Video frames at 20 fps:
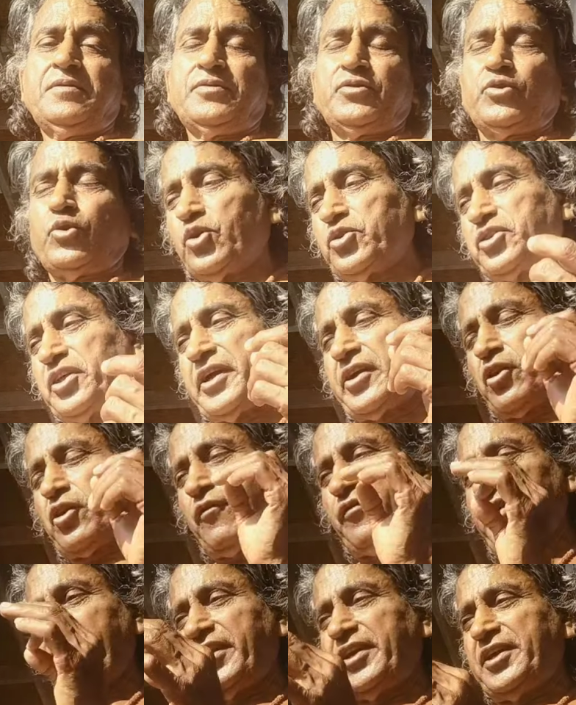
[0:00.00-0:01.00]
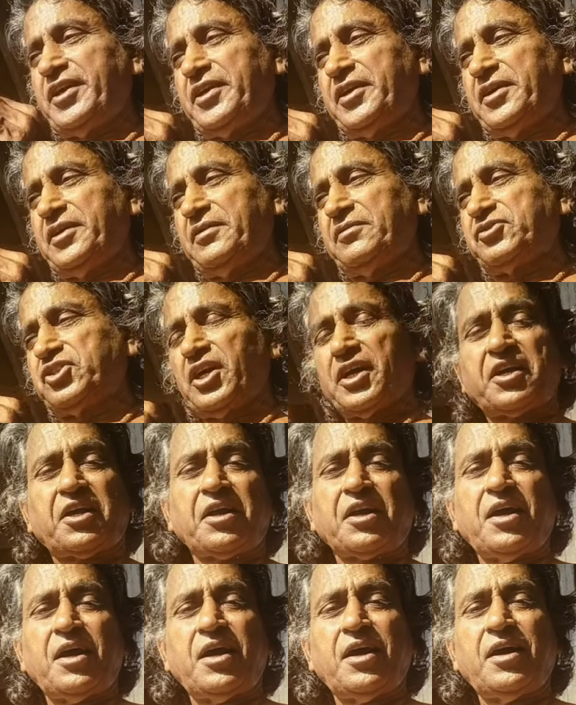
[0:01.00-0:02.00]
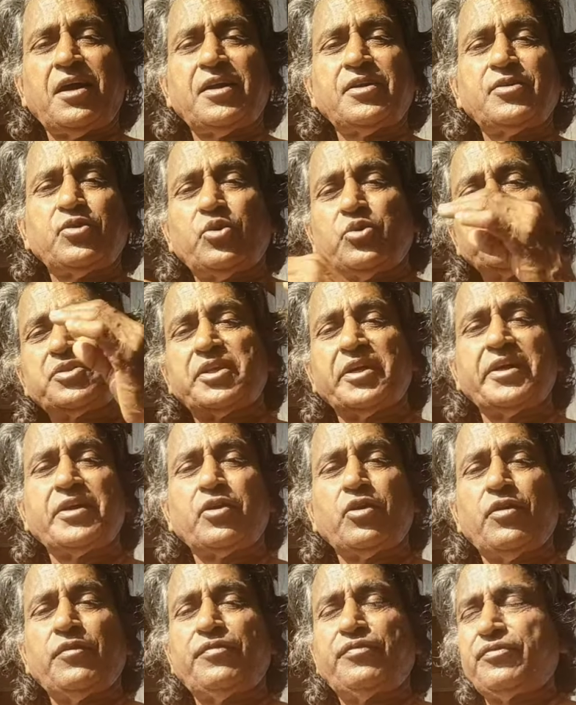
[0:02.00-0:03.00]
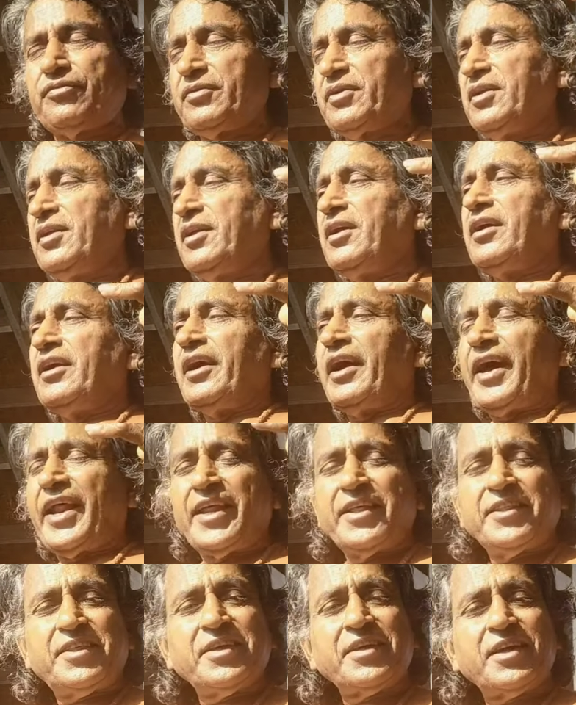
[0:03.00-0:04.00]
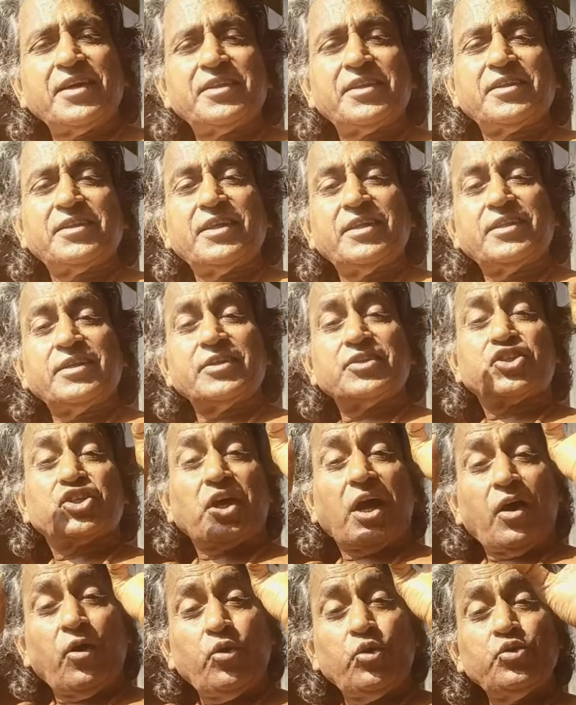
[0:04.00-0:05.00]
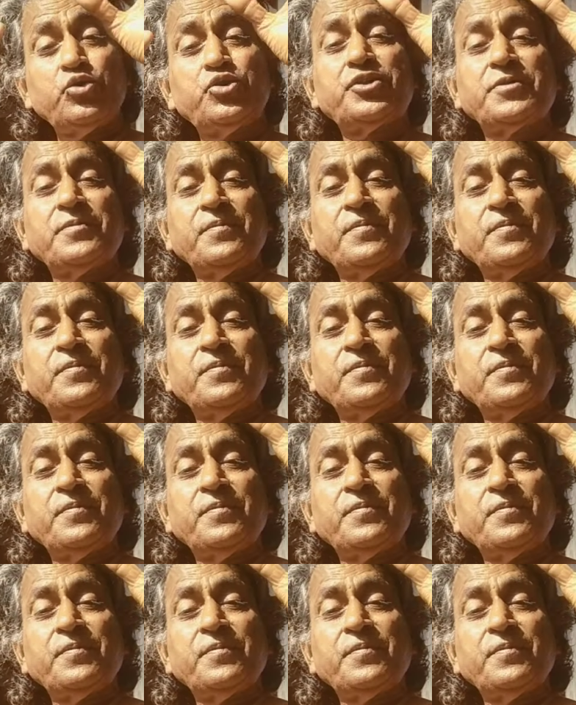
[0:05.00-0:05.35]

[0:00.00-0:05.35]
Don't think of any chakra, don't think of anything other than the sound.